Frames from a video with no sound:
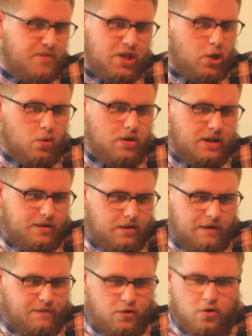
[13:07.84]

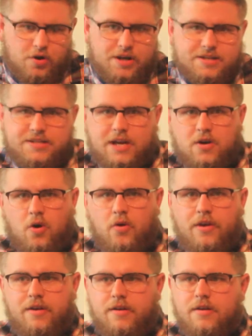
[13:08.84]
if you're going to stick
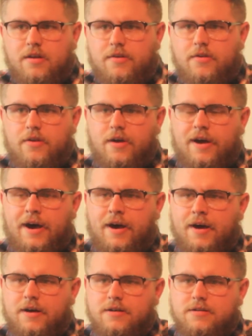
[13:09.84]
on
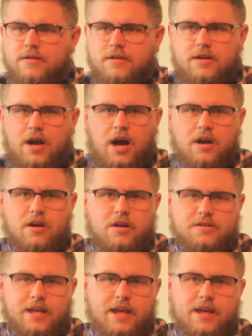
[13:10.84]
a
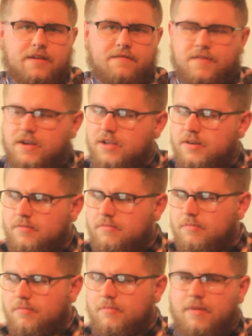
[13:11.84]
Kanger Tech fucking
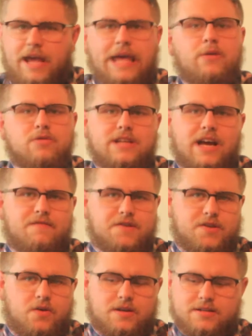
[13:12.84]
aero tank,
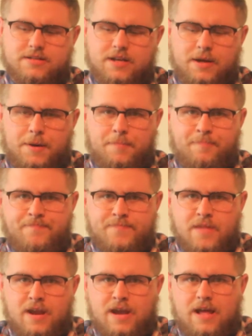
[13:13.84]
for talking sake,
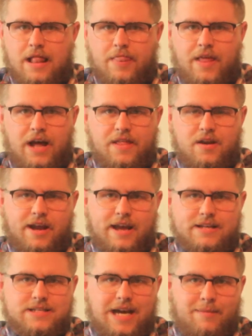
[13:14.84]
that there
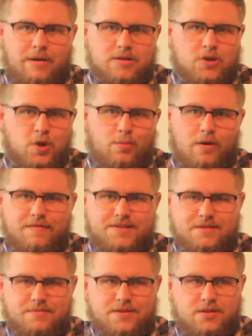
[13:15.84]
kicks at about 2
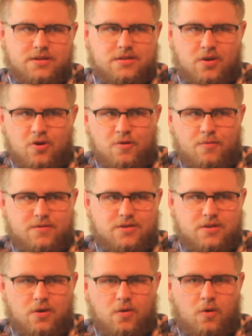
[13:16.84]
ohms,
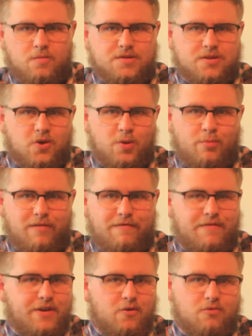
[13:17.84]

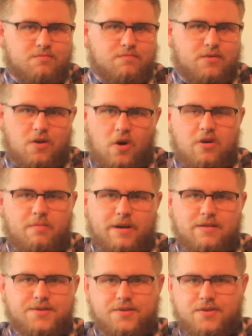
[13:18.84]
2.3 ohm coil
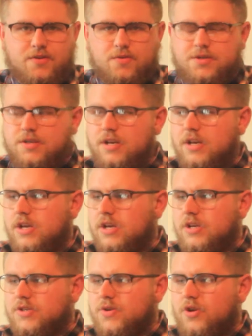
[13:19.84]
builds on those.
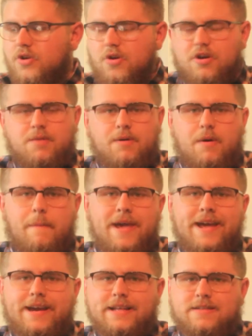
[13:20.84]
So you're not going to be able to
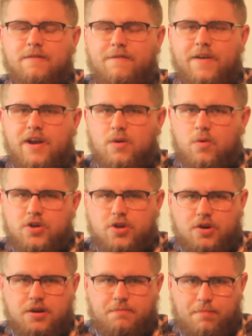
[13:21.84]
make it to 30 watts,
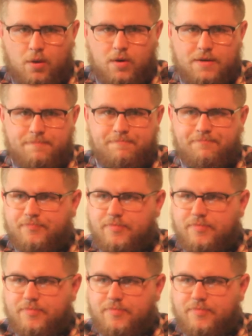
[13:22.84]
you're going to blow it.